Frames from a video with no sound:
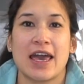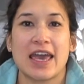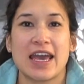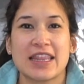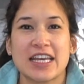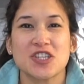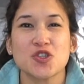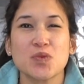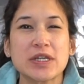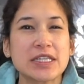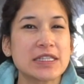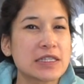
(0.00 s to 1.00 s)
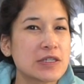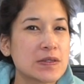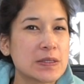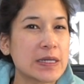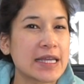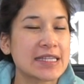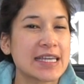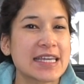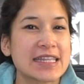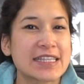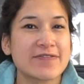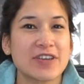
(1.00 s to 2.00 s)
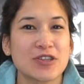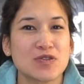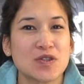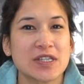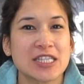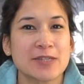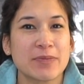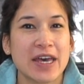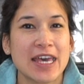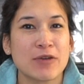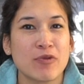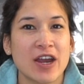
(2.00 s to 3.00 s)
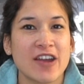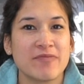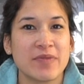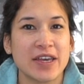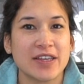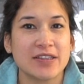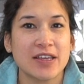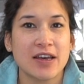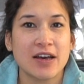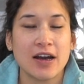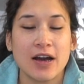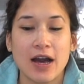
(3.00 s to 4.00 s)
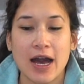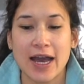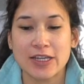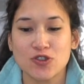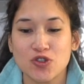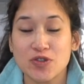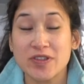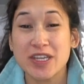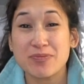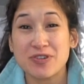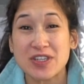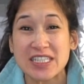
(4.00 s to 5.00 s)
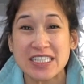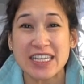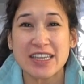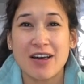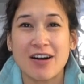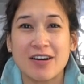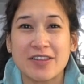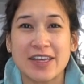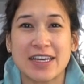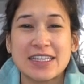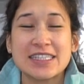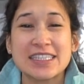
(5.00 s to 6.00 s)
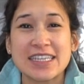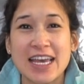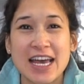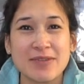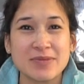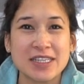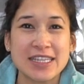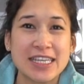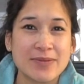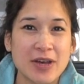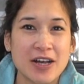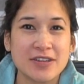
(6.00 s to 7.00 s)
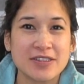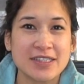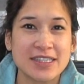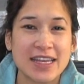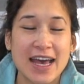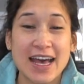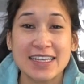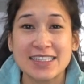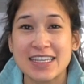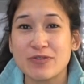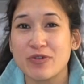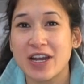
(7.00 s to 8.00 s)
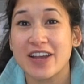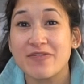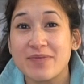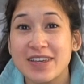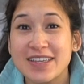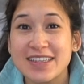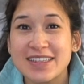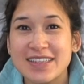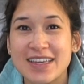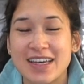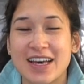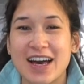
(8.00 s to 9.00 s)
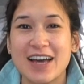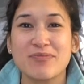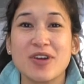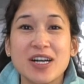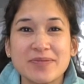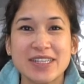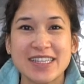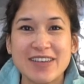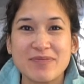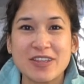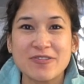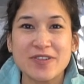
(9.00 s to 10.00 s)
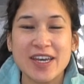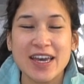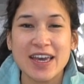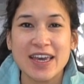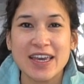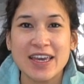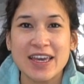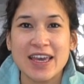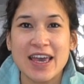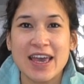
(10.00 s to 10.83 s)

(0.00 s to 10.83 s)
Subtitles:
and I just wanted to take this video to explain where I've been. I truly appreciate all the DMs and emails asking where I've been. I promise I've been okay,